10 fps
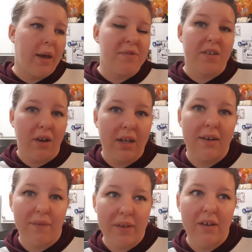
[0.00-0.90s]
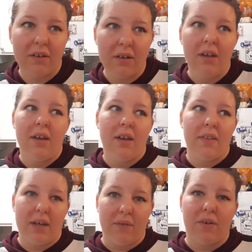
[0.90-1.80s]
starting to feel
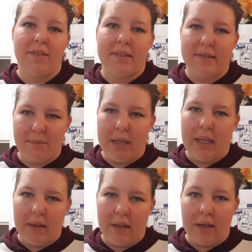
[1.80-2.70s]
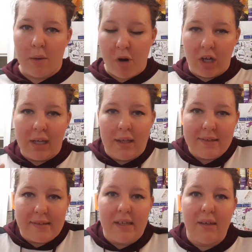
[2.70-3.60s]
the differences immediately, and I'm already
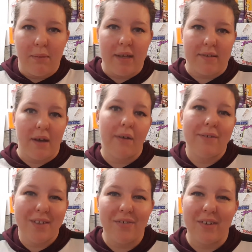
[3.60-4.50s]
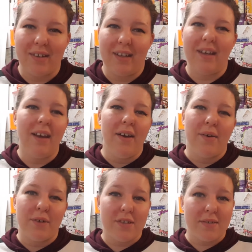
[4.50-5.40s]
seeing myself differently,
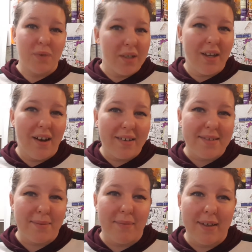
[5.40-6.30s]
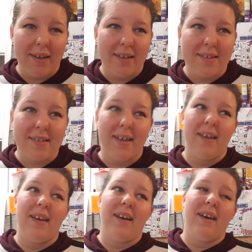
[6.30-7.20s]
which is really awesome because
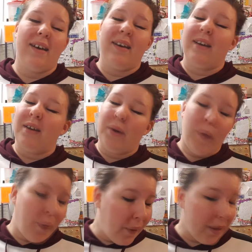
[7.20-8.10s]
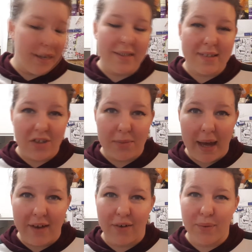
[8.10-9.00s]
it is such a
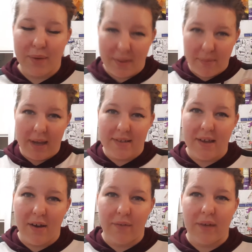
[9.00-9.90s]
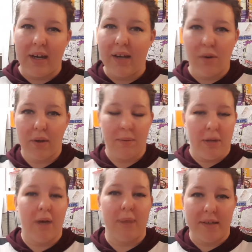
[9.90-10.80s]
battle with myself. And I don't
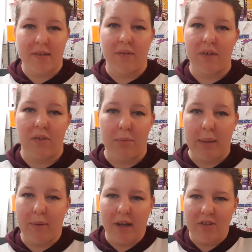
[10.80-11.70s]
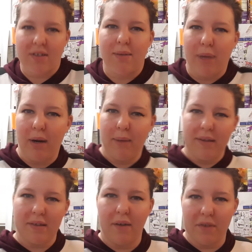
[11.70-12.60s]
compare myself to other people, I just compare
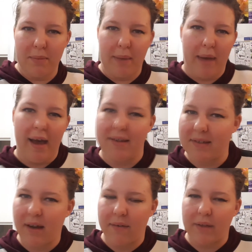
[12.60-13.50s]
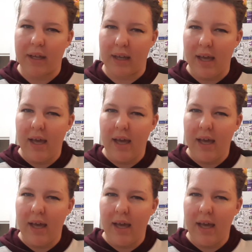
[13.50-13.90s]
myself to my past self. Like,